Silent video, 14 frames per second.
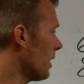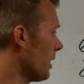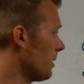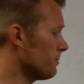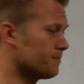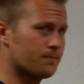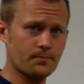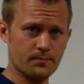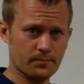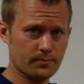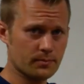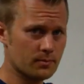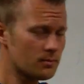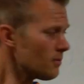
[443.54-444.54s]

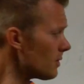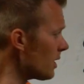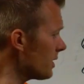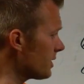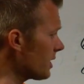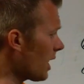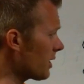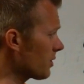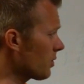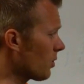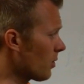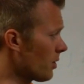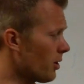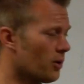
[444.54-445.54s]
A dotted
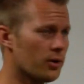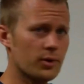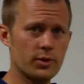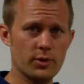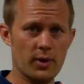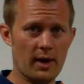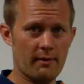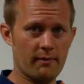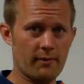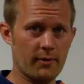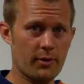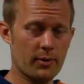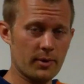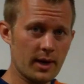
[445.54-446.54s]
quarter note, you'll have
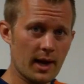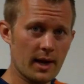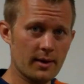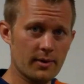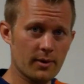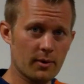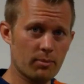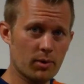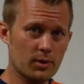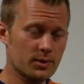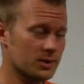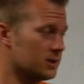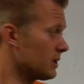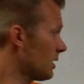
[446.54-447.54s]
3 8th note
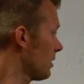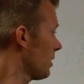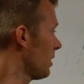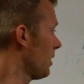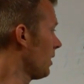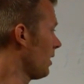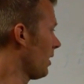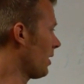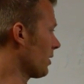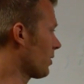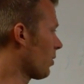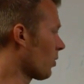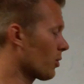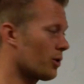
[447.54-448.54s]
pulses in. A
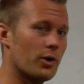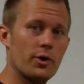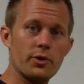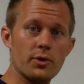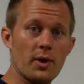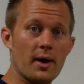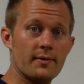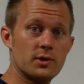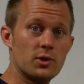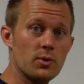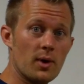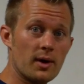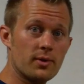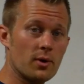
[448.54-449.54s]
quarter note, you'll have
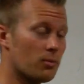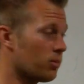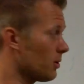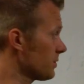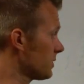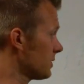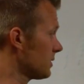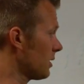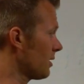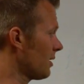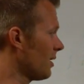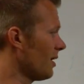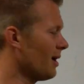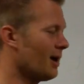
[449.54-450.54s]
2 8th note pulses
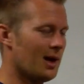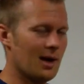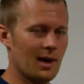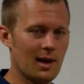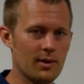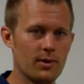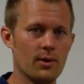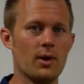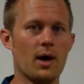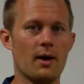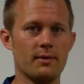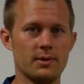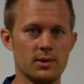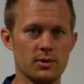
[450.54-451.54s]
in. And an 8th note,
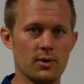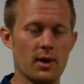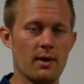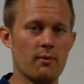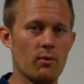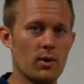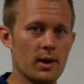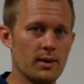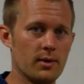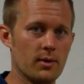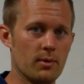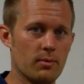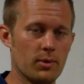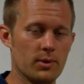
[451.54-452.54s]
obviously, you'll have 1
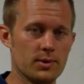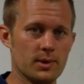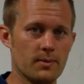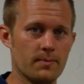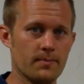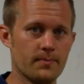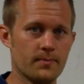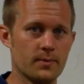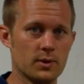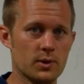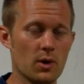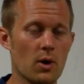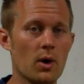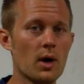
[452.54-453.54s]
8th note pulse in.
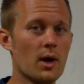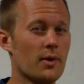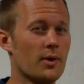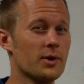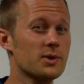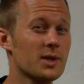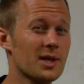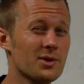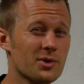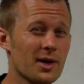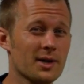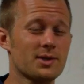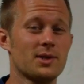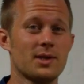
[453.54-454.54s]
So there's an
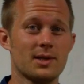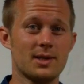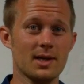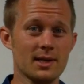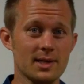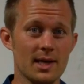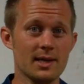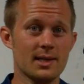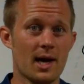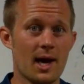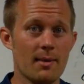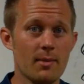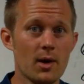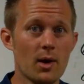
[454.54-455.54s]
introduction to 6/8
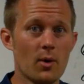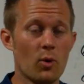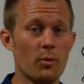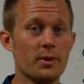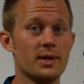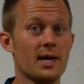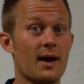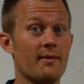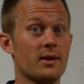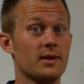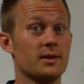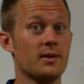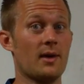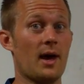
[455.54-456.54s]
time. We'll be diving
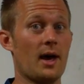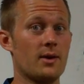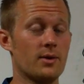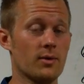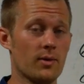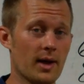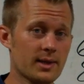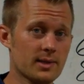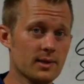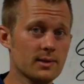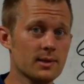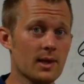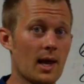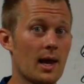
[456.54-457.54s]
into that in your
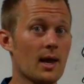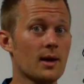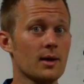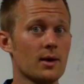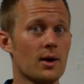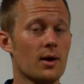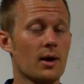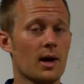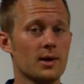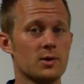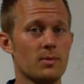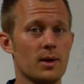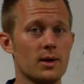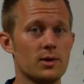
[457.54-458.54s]
lessons and in our
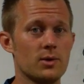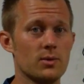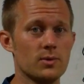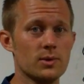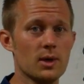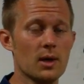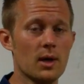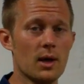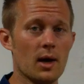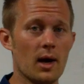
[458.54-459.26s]
concert band tunes